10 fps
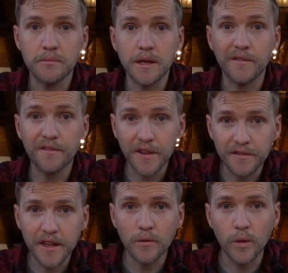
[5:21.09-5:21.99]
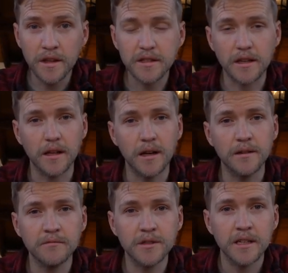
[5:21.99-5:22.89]
be 50 winter
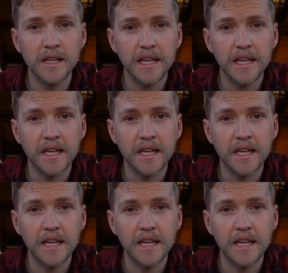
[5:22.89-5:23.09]
climbs